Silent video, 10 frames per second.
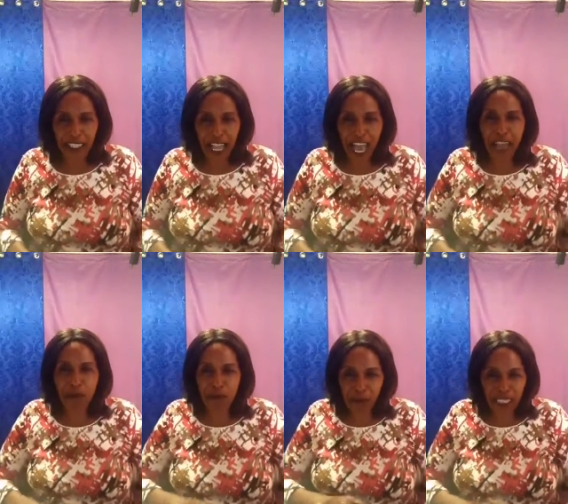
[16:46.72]
I
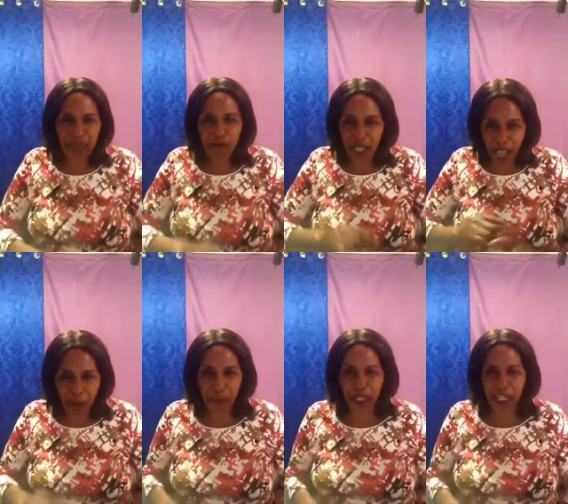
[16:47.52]
must be
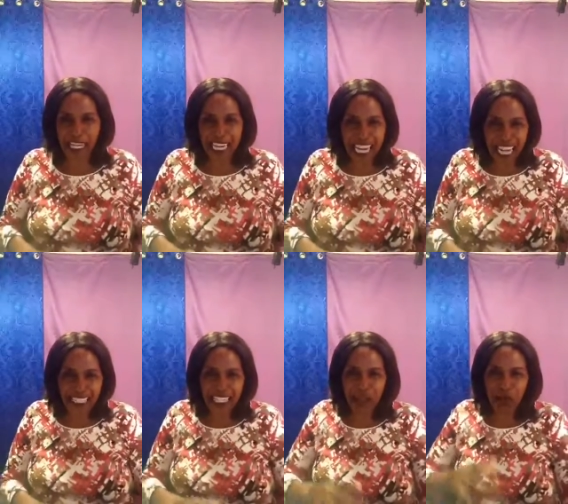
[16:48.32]
happy.
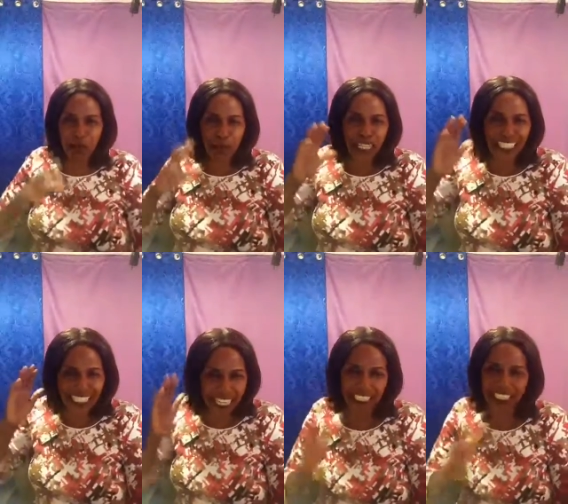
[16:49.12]
Nothing will bring
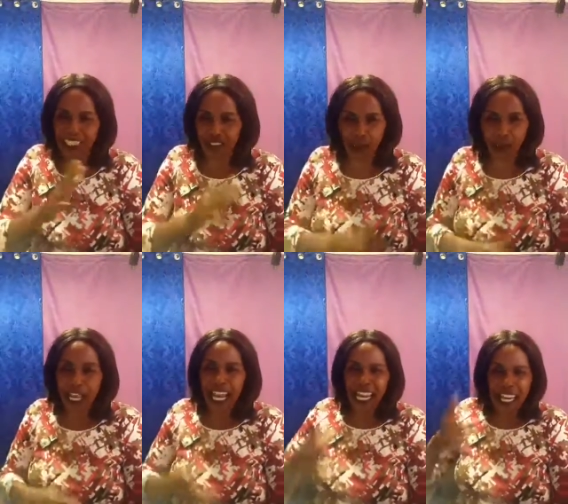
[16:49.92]
sadness on
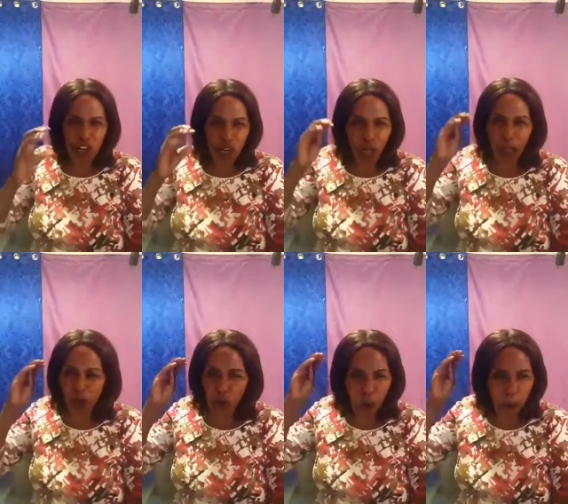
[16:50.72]
me. No,
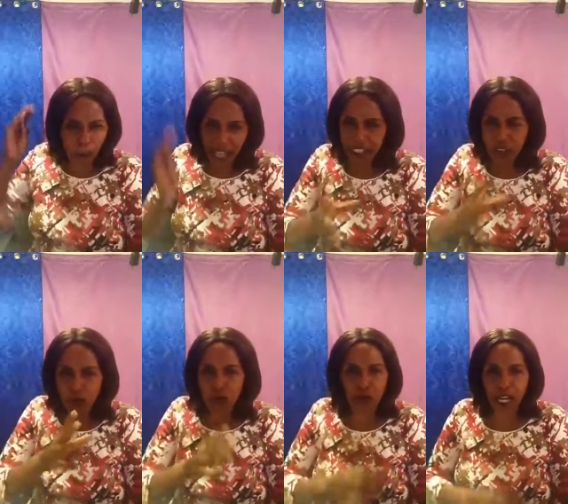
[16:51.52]
no bad
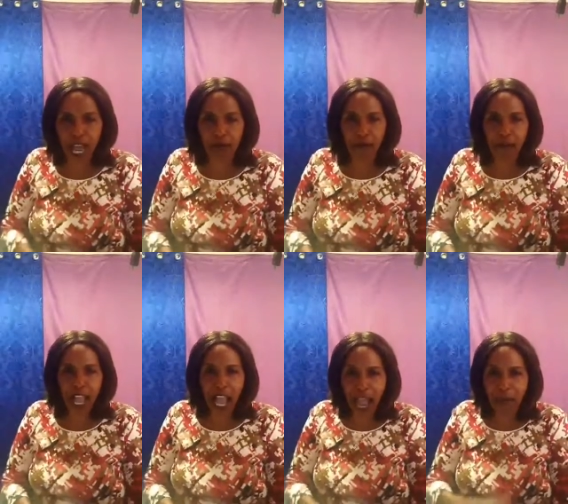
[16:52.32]
news will come.
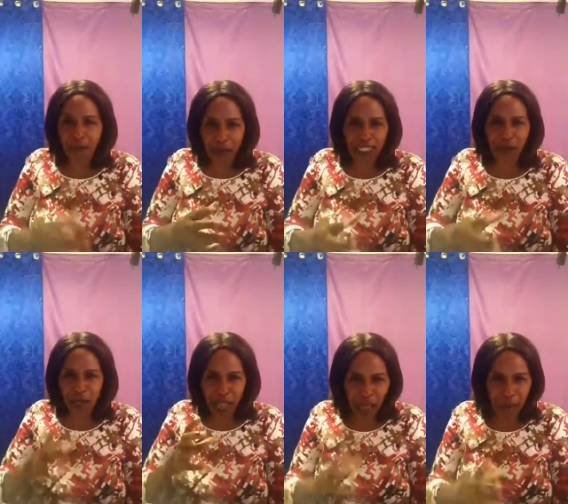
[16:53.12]
I must
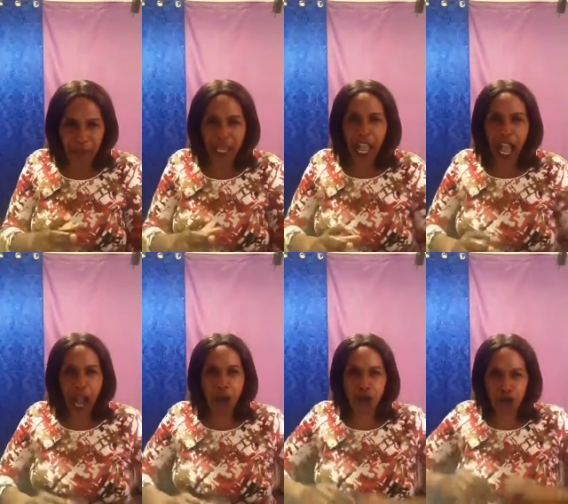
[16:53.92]
be happy.
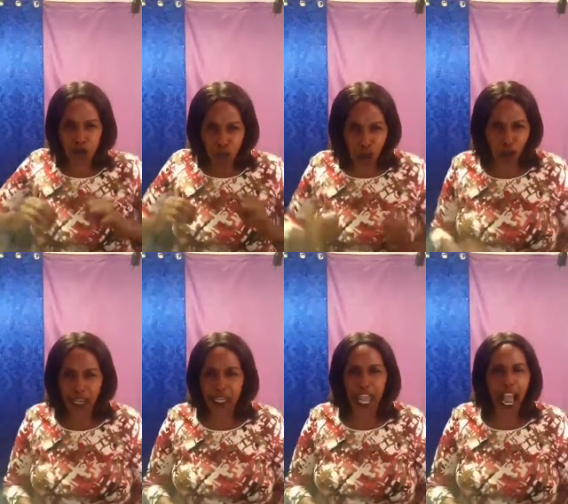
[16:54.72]
I will rejoice.
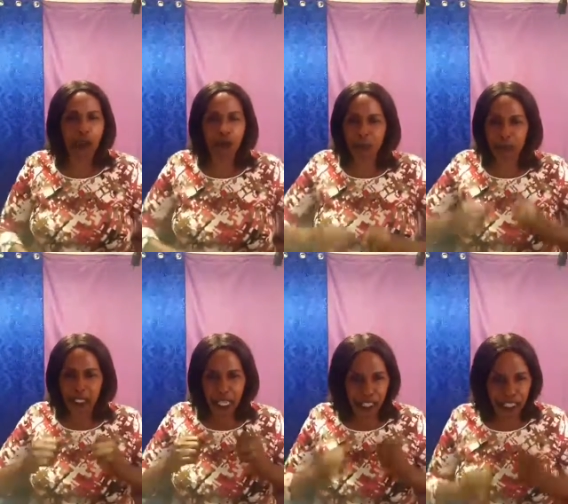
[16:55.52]
I will
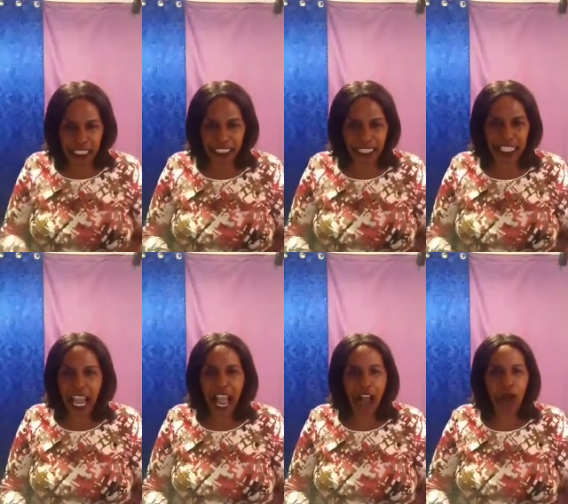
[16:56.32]
be excited.
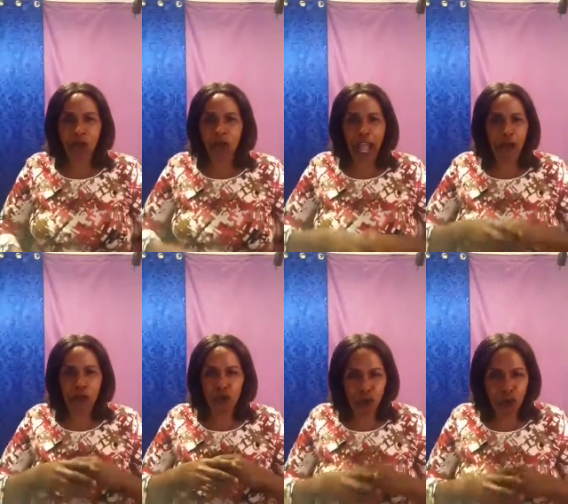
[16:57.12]
I will I
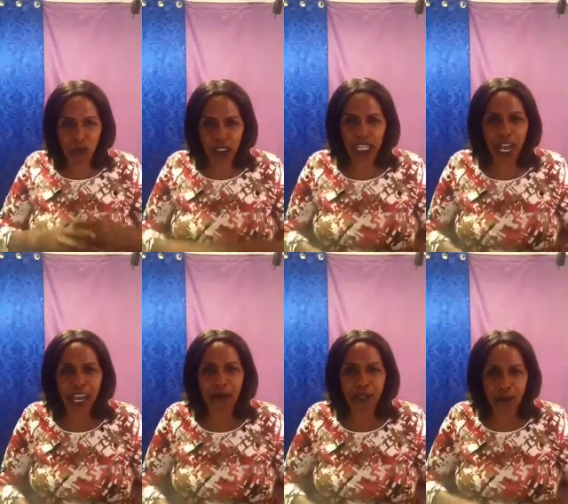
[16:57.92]
will do what I
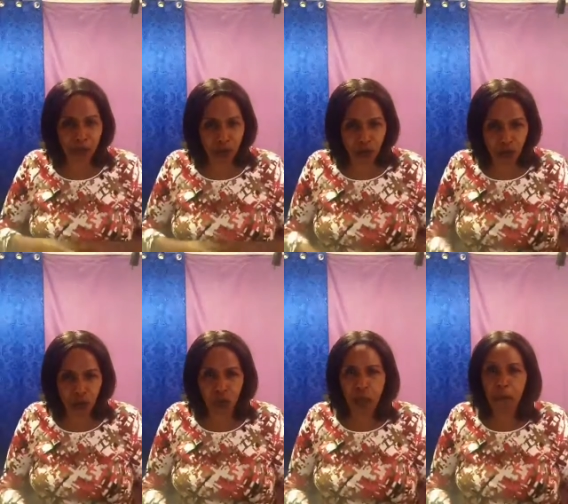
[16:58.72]
am supposed to do.